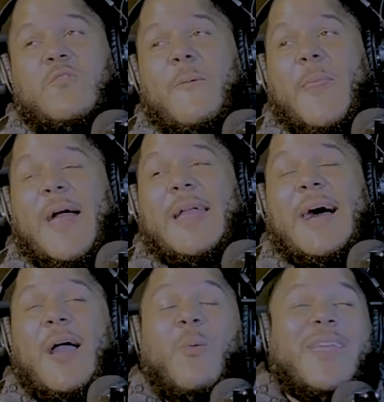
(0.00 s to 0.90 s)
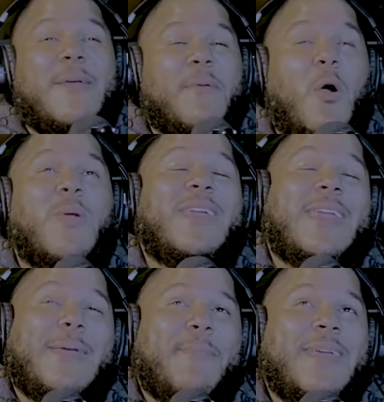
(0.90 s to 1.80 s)
my God, are we
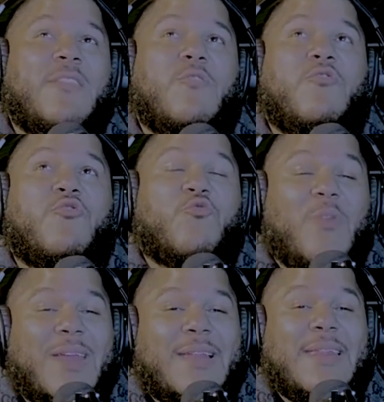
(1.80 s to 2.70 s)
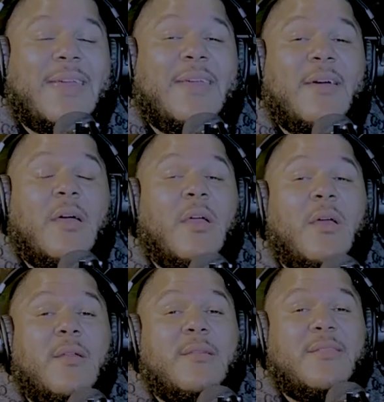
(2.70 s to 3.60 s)
keeping it to strictly
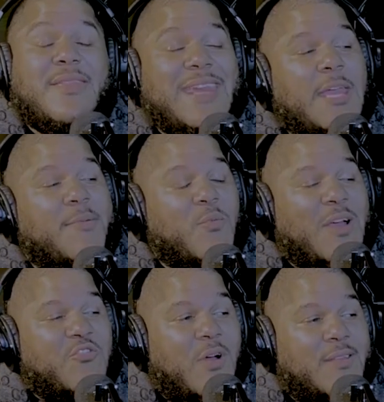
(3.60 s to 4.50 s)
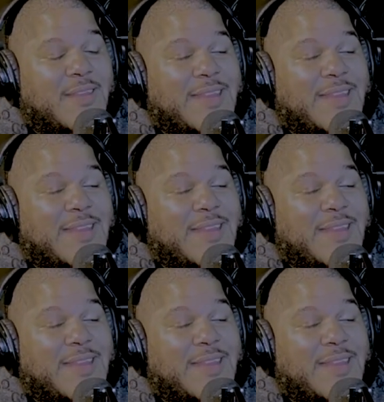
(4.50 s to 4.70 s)
themed restaurants? And